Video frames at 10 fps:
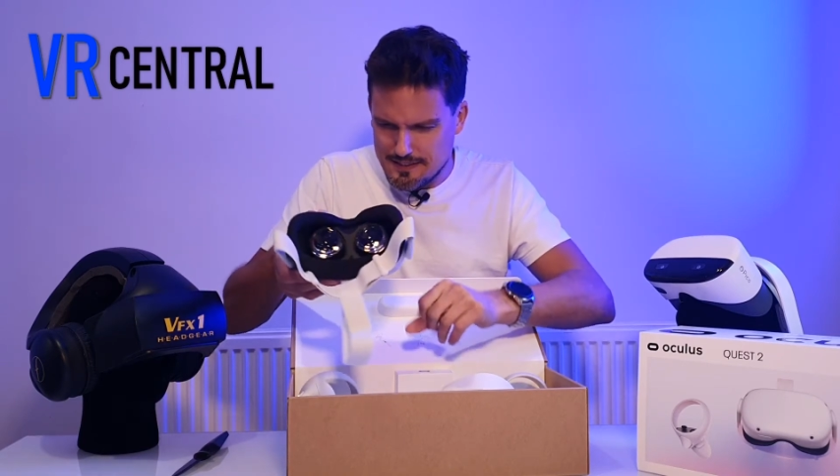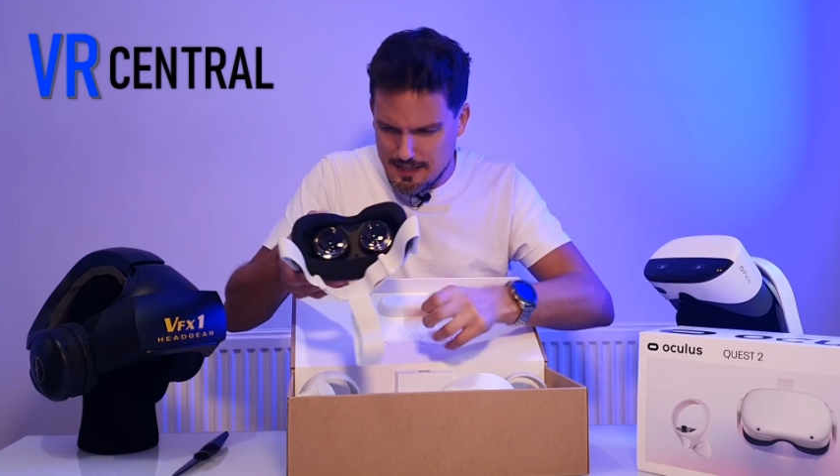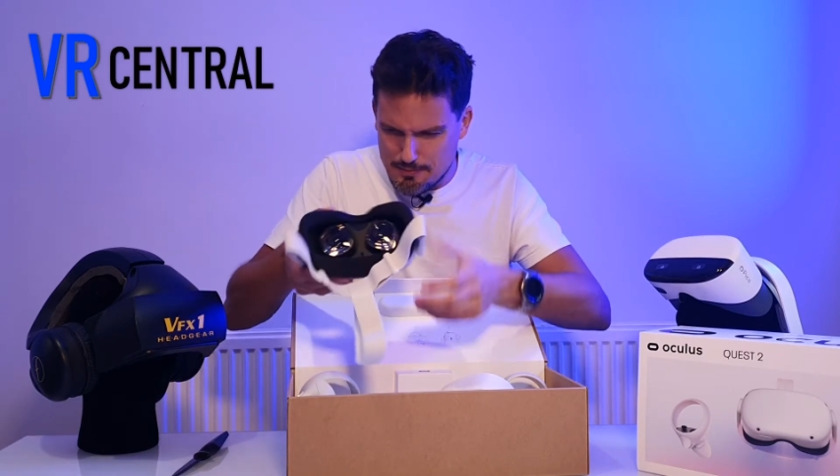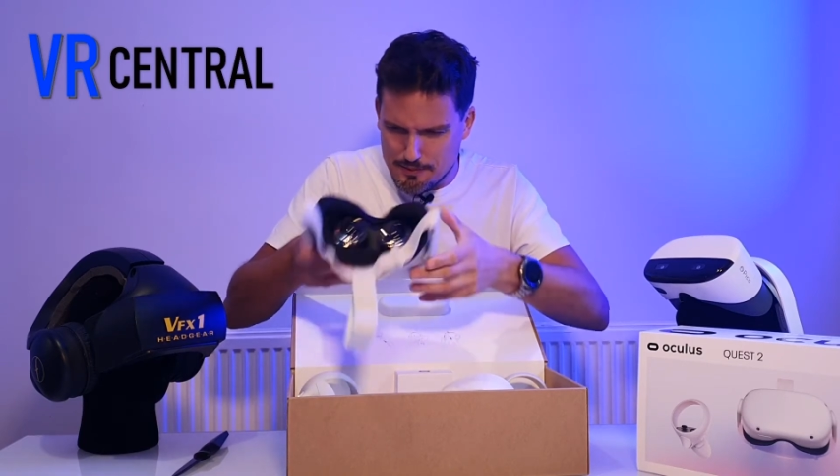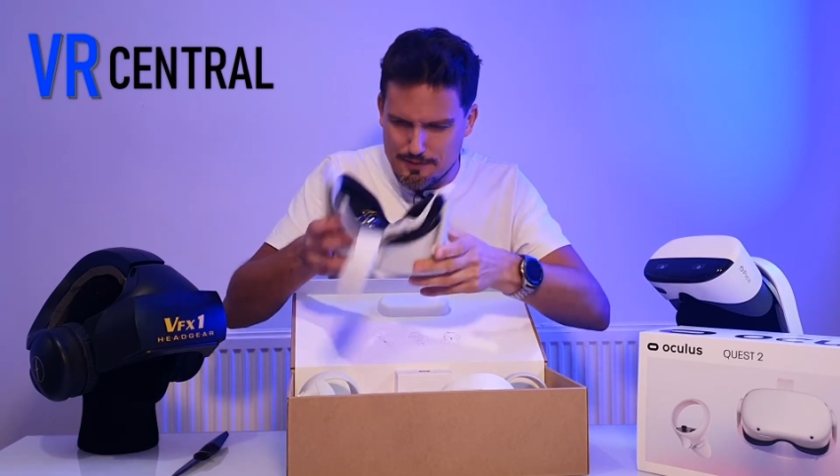
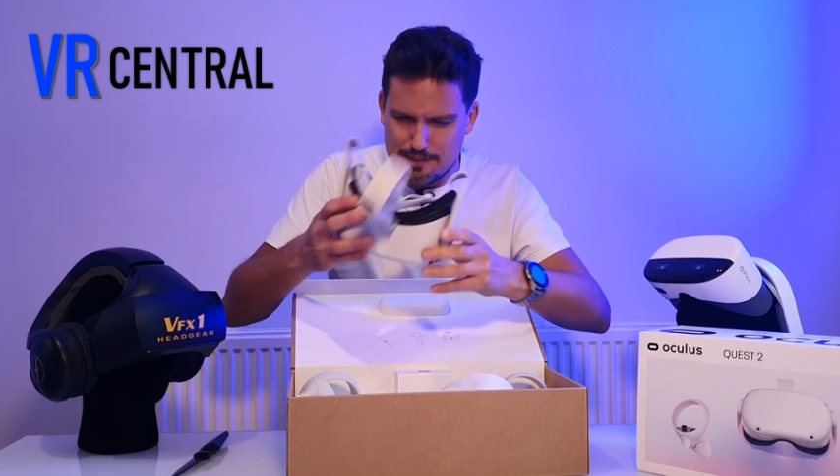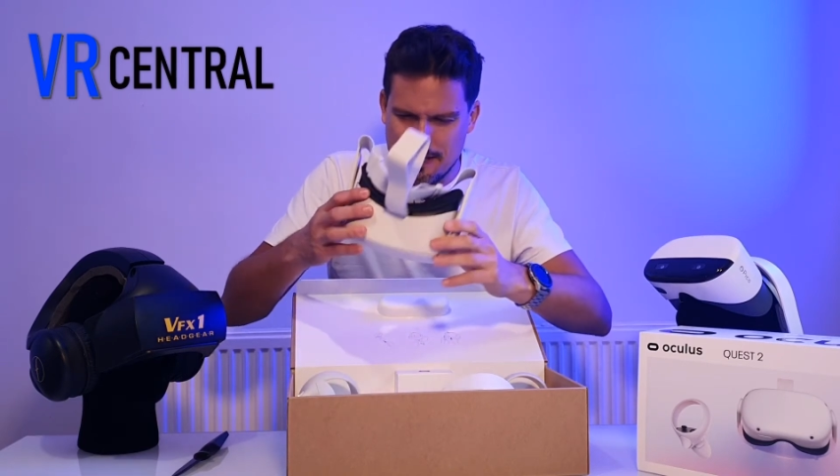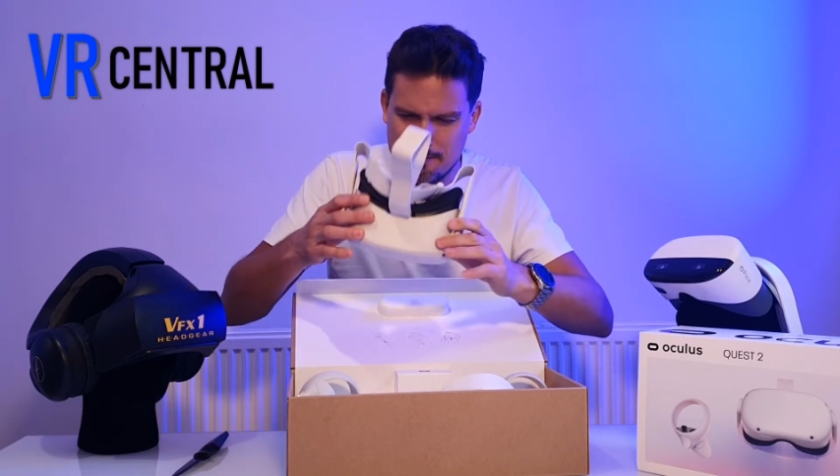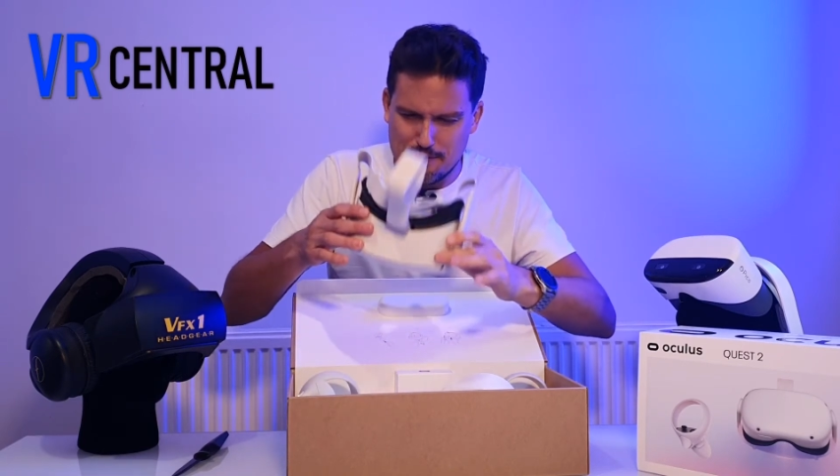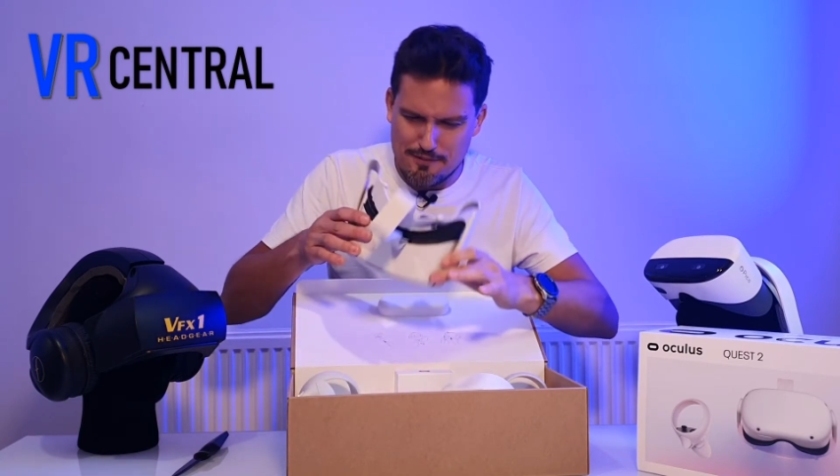double
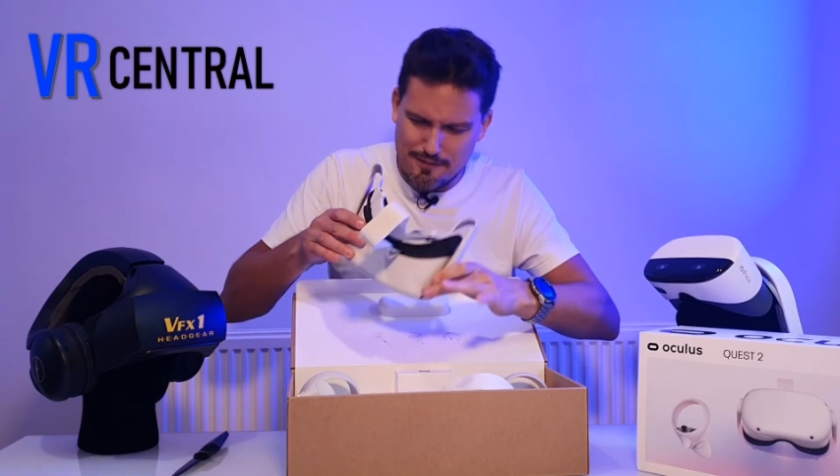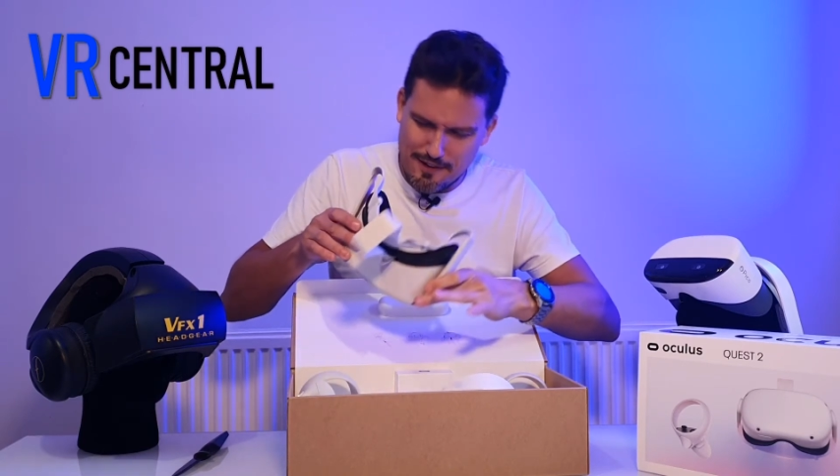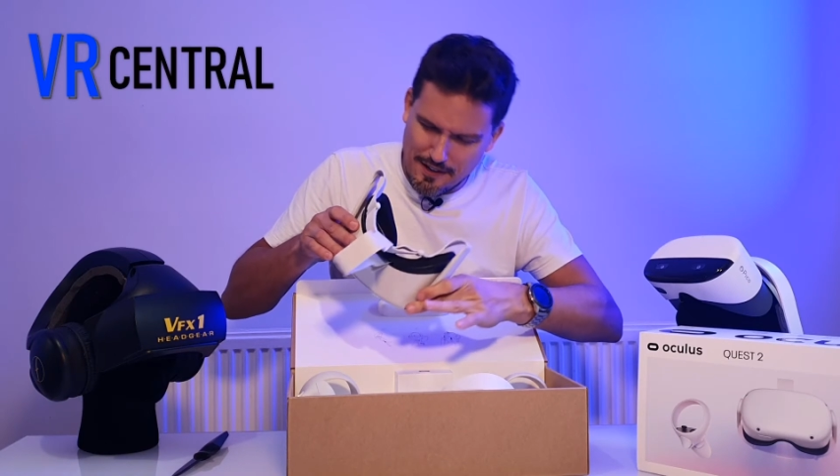the fun.